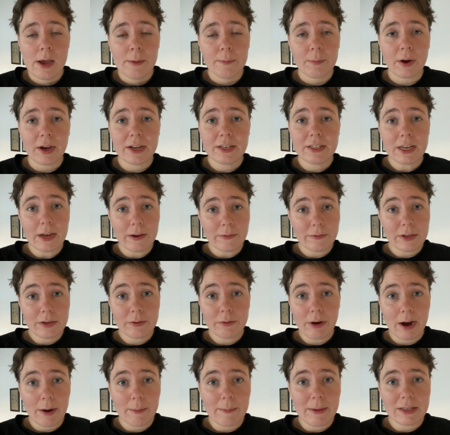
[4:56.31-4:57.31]
but I definitely
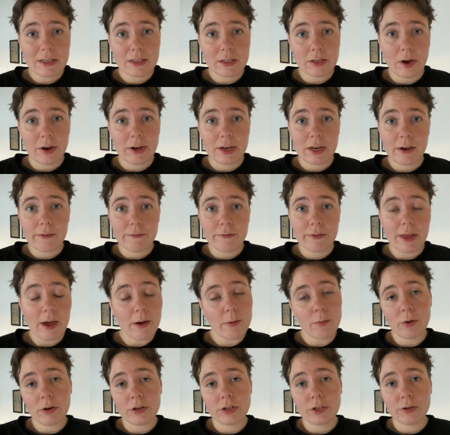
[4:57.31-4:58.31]
recommend signing up for
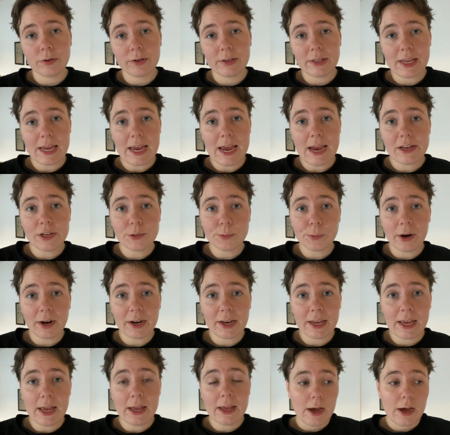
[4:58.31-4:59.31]
that whilst you're in the age
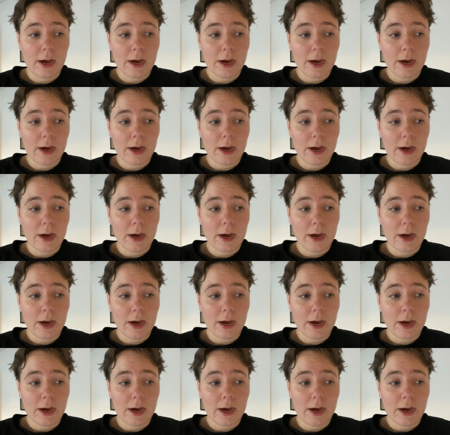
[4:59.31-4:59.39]
bracket.